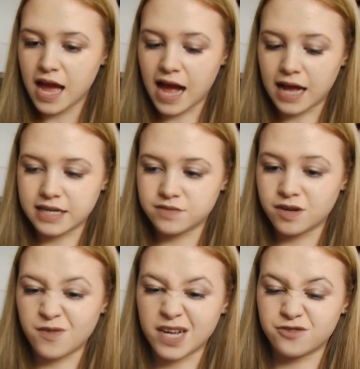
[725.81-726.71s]
and it's
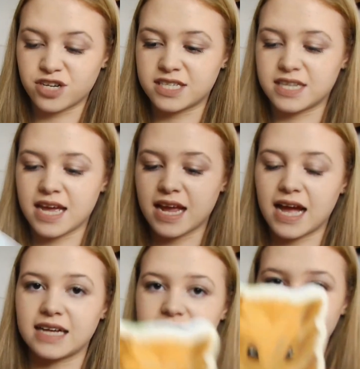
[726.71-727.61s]
really, really interesting,
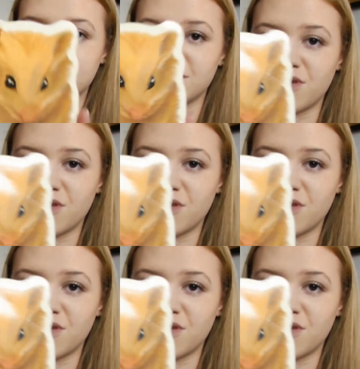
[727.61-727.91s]
and I just